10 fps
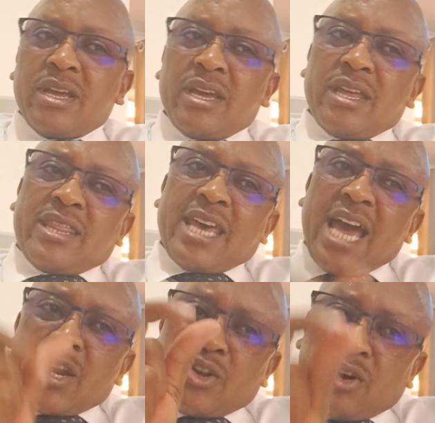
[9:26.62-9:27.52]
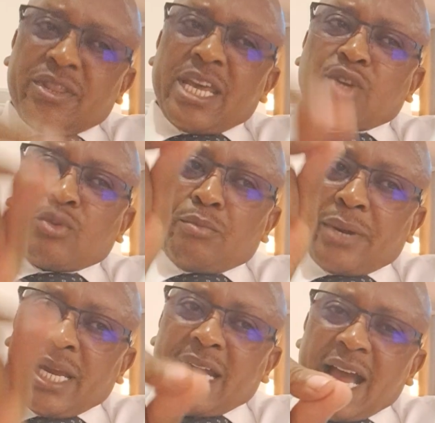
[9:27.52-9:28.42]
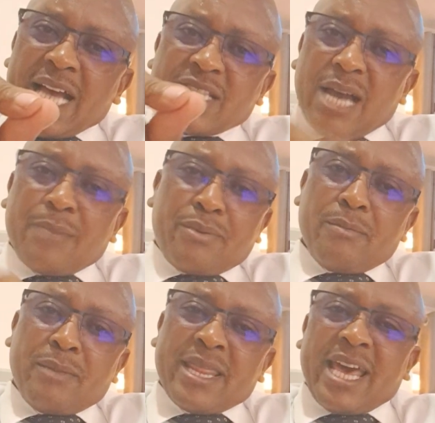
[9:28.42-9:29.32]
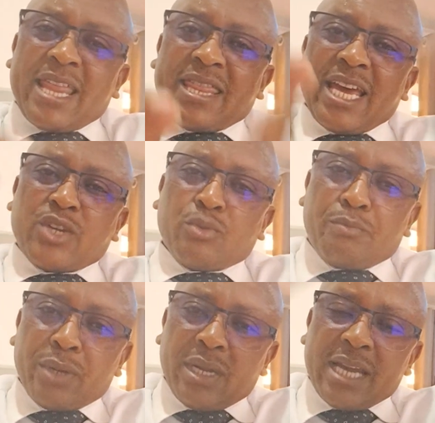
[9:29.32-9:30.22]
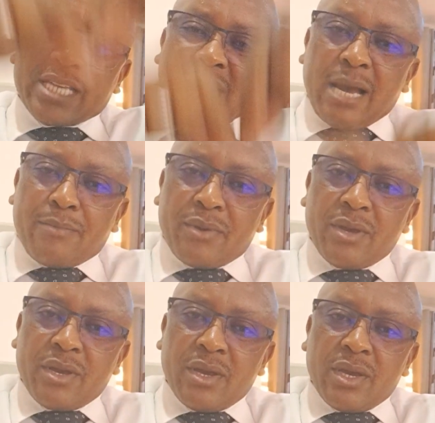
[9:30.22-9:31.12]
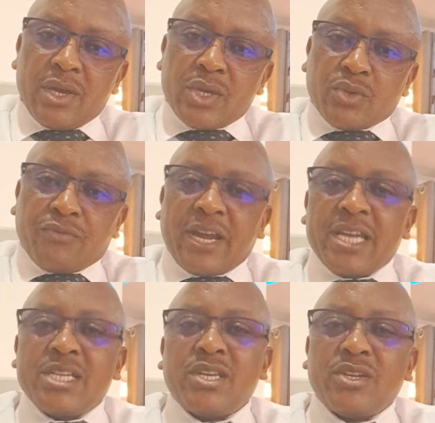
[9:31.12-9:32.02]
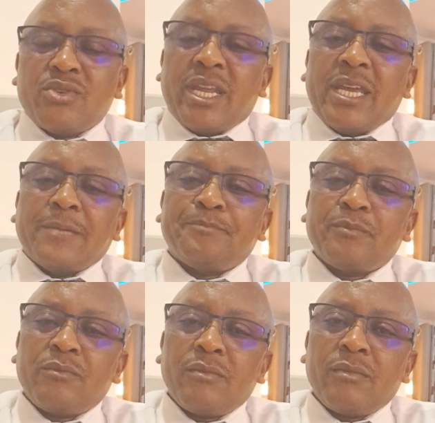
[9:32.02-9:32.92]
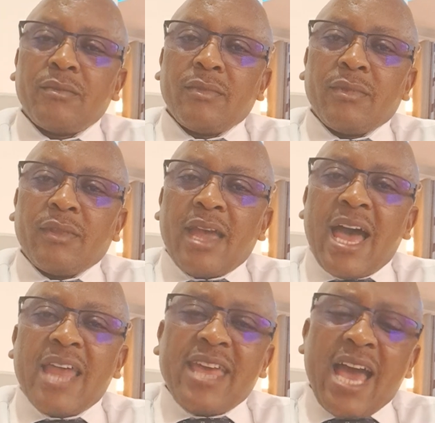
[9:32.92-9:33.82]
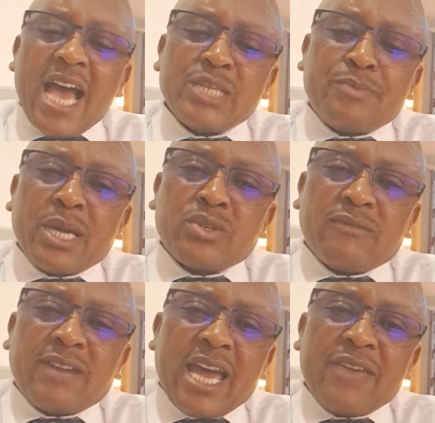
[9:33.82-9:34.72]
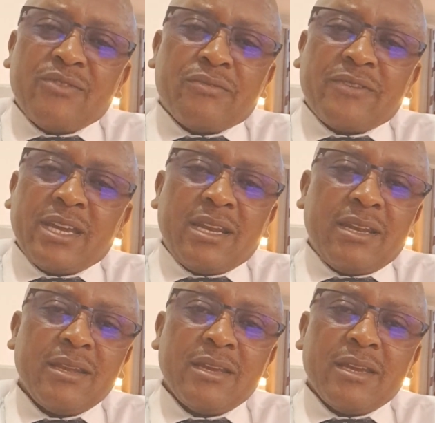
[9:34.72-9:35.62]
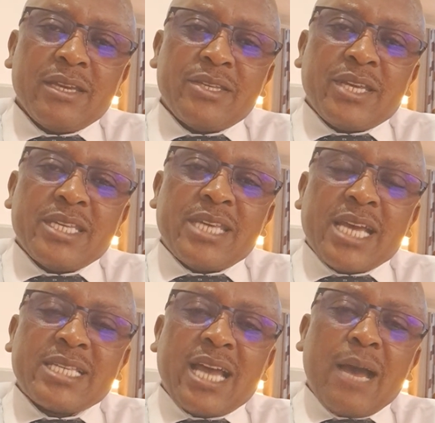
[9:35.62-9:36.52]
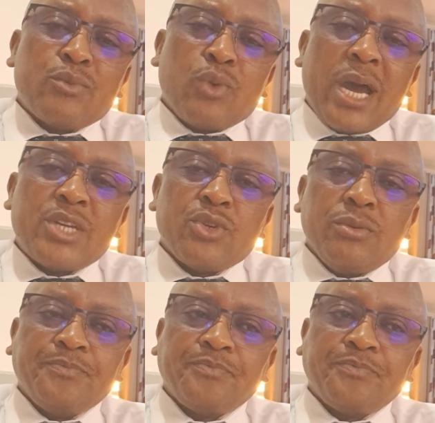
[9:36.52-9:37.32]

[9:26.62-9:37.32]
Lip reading: They are not there to break us up, but they are there to build us up. So friends, today, are there aspects of life you feel change has come to hurt you?